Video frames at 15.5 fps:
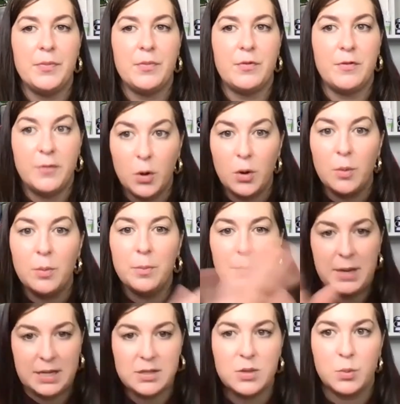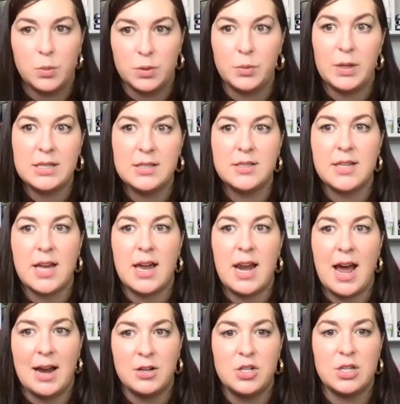for mixed woodwinds, and
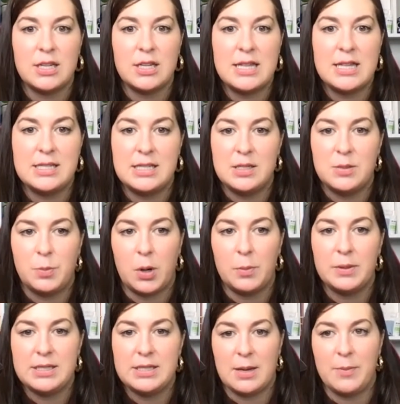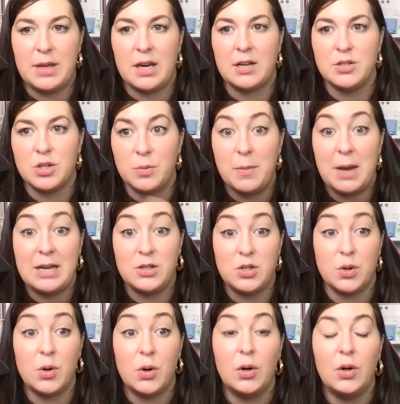actually this is probably something I should make
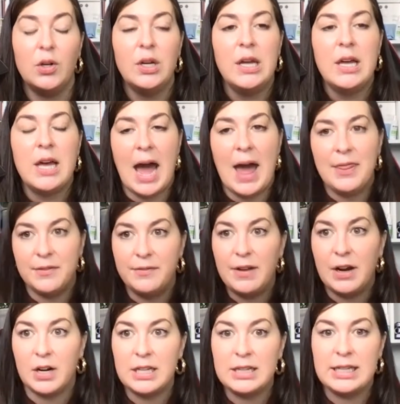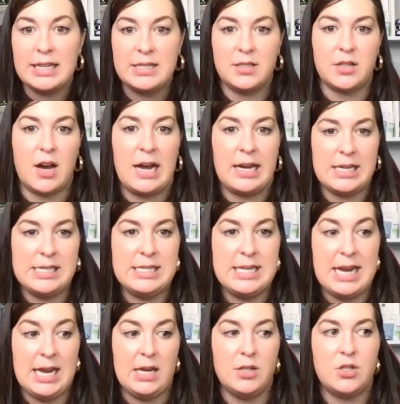sure at the very least I can
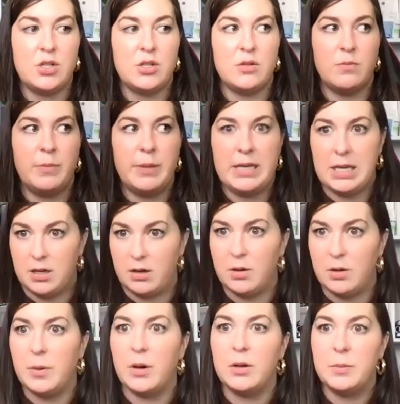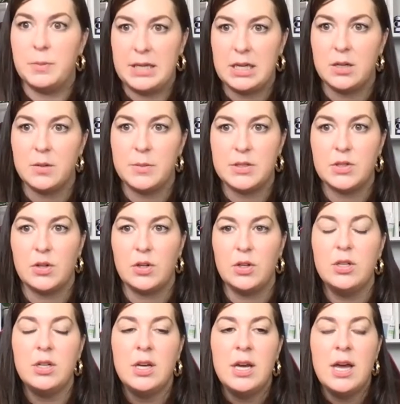teach beginner oboe and beginner
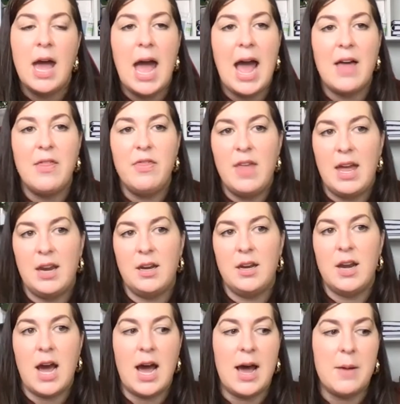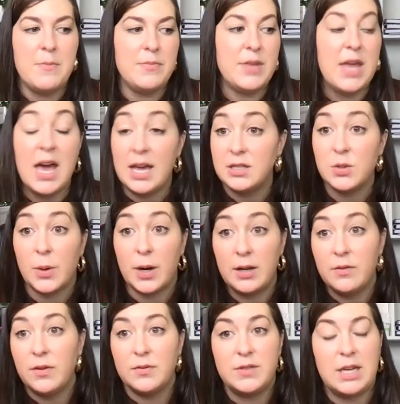bassoon. And then in
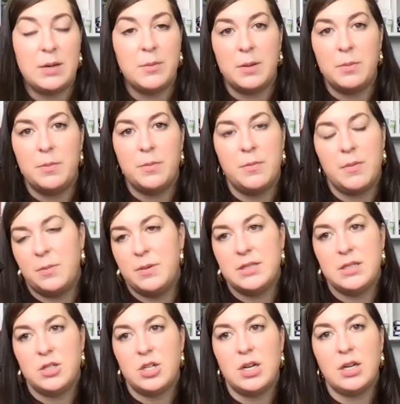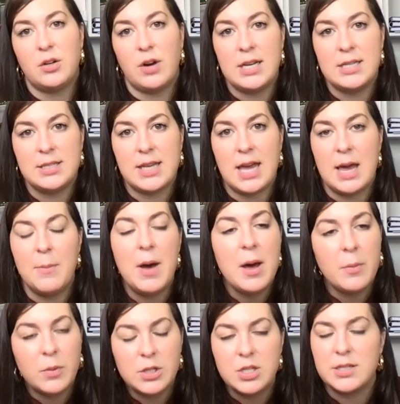2015 my position at Grace came
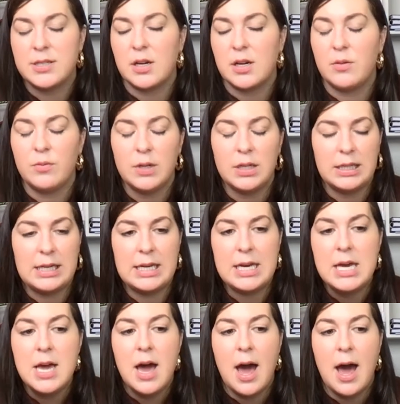up, which is a really